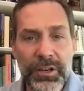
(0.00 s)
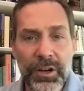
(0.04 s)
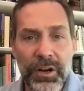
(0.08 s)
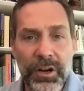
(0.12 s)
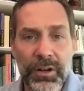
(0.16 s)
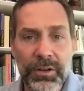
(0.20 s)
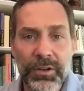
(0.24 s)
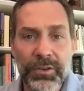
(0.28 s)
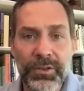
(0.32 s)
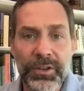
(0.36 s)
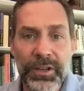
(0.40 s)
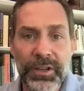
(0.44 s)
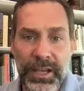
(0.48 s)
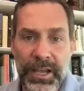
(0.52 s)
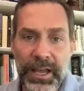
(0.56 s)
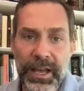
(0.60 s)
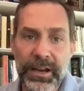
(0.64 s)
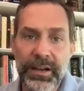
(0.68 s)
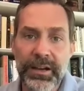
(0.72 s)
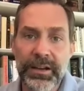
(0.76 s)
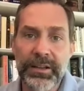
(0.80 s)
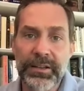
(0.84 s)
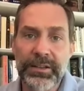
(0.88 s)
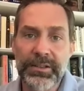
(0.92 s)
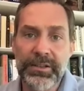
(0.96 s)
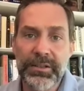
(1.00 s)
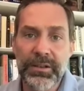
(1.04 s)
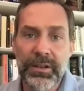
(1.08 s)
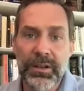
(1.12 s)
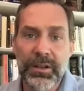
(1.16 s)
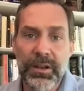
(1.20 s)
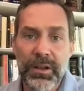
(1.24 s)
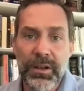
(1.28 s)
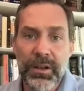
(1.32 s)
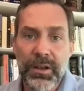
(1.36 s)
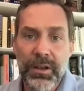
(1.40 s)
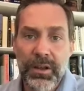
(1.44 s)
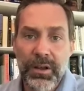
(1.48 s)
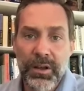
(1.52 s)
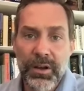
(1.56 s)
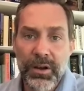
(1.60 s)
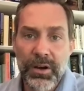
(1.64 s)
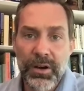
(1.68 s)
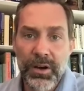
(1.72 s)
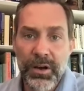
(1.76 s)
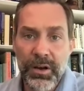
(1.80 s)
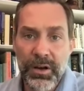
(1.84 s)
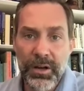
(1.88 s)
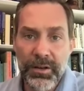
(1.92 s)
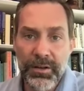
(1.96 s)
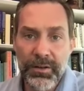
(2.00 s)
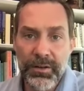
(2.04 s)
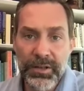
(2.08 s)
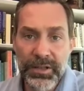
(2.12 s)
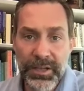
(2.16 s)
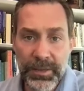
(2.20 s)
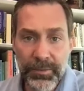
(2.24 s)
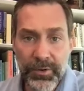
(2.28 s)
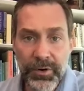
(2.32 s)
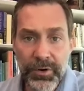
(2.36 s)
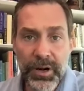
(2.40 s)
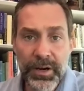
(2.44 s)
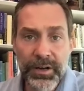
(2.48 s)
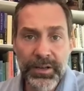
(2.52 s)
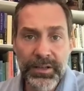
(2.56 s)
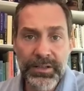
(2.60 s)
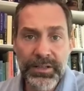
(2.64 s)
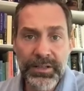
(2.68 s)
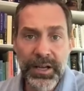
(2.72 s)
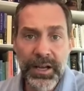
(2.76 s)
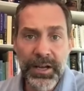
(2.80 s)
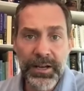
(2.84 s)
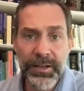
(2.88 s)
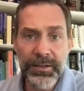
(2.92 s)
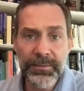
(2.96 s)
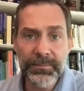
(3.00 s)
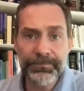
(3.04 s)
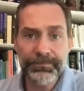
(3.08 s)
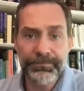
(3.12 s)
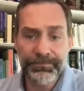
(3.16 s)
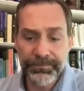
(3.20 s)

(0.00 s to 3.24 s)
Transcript: all of the candidates on the Democratic side,